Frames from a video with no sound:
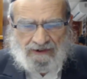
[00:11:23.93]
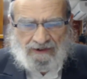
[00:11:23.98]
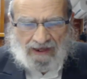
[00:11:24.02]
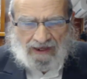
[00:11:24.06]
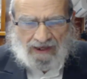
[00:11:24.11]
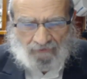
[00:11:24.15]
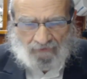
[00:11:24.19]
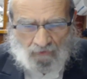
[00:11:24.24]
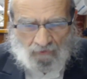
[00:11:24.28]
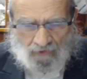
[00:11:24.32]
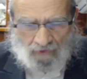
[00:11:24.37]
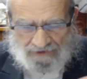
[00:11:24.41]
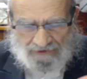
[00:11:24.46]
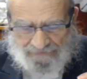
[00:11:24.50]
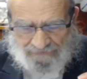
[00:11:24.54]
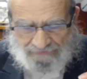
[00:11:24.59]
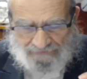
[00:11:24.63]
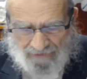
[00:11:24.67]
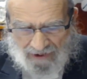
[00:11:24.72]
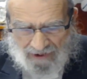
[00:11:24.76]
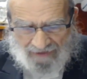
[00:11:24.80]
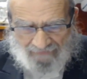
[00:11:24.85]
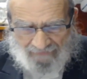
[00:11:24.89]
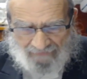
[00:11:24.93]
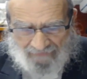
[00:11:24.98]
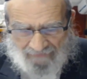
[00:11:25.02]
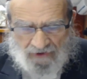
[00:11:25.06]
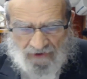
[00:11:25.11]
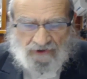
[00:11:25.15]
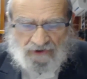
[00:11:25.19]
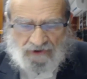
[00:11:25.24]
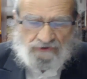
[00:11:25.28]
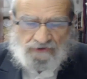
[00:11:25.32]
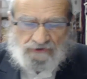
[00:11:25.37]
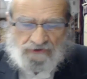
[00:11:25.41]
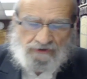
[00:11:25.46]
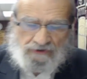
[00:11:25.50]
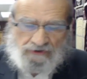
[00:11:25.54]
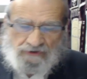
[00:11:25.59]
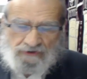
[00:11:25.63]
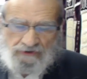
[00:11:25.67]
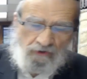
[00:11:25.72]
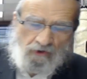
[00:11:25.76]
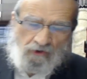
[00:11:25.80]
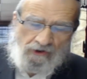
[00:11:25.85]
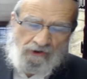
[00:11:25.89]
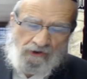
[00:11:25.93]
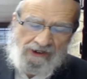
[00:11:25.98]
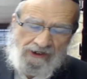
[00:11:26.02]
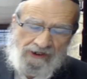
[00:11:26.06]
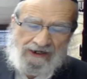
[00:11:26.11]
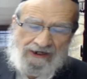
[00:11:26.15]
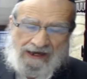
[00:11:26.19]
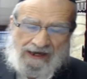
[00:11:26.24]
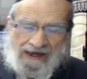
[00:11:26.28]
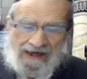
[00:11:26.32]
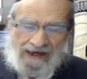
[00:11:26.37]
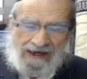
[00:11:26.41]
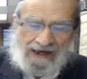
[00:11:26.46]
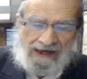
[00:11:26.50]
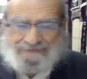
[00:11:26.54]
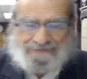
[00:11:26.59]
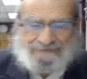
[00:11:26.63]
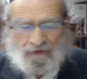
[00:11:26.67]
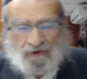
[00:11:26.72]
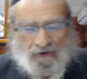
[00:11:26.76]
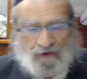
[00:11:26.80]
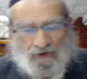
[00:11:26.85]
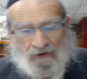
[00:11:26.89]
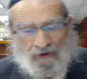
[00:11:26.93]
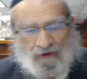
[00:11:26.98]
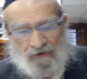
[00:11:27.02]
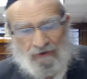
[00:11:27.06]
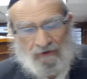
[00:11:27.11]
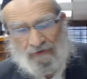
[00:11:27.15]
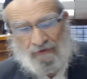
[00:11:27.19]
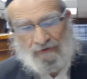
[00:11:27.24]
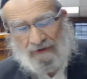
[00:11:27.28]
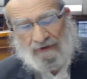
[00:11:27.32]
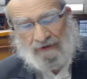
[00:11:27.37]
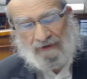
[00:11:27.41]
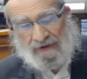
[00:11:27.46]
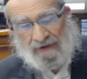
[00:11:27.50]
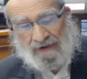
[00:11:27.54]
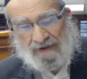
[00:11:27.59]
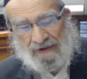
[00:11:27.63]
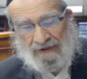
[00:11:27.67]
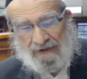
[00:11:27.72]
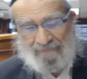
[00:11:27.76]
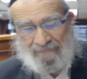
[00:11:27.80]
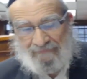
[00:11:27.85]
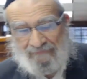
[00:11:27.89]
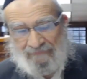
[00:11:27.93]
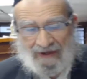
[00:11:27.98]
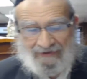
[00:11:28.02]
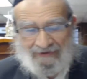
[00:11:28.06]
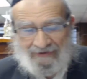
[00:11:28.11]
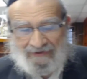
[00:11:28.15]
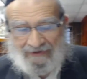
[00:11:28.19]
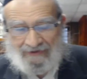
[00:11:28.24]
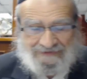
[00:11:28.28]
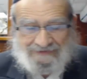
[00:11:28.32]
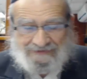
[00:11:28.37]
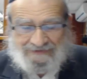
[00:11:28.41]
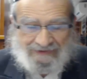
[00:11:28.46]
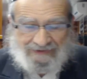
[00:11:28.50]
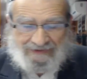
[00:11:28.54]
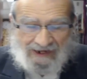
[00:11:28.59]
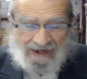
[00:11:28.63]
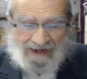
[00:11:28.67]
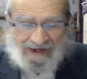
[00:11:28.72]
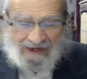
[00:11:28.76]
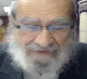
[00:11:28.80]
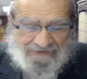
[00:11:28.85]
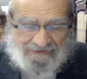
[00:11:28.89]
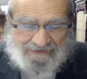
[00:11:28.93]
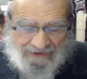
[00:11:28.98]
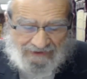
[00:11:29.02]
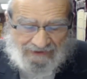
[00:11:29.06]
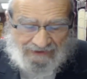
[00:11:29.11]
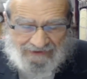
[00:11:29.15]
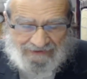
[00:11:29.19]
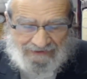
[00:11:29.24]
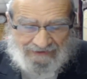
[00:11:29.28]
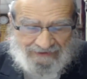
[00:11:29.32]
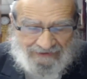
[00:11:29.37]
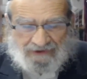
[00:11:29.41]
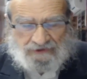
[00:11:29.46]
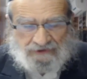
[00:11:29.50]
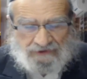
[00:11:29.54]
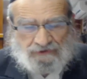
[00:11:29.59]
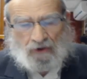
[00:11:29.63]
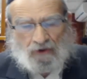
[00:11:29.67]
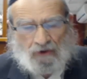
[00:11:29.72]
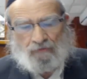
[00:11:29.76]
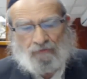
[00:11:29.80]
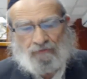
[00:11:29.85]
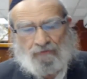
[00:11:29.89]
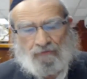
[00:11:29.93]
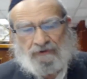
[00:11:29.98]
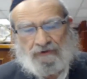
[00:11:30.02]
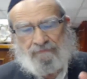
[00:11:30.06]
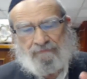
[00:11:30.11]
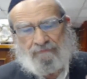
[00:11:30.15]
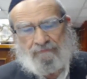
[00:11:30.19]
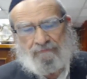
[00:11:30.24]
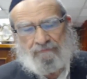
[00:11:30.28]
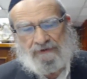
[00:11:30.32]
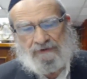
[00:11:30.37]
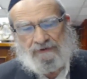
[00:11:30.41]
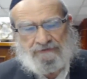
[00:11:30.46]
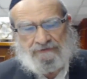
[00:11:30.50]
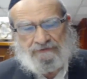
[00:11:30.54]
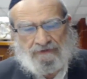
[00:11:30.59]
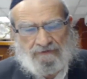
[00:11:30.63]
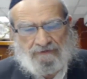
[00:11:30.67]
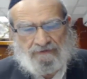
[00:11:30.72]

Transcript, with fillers: Halo Asman Shebekoyach Atzmo that is inherent in its own capability.